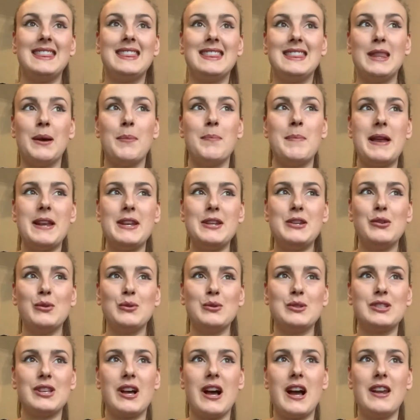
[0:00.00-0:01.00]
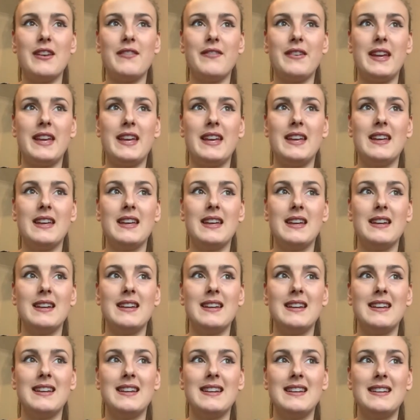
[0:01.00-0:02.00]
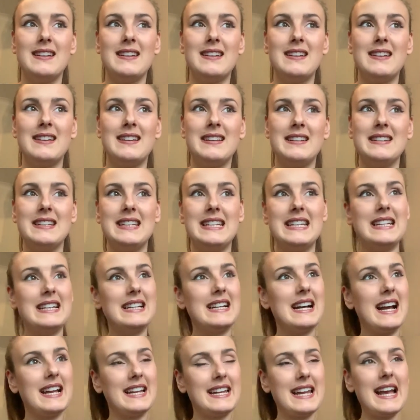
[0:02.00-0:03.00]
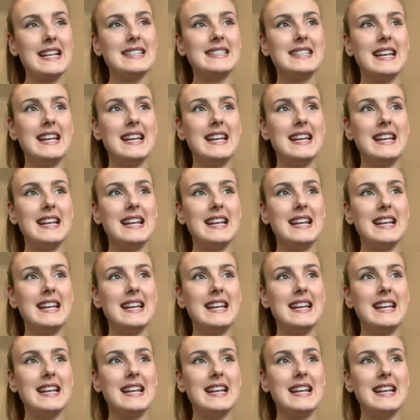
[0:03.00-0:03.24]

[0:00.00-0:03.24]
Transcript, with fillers: the mental side of it I guess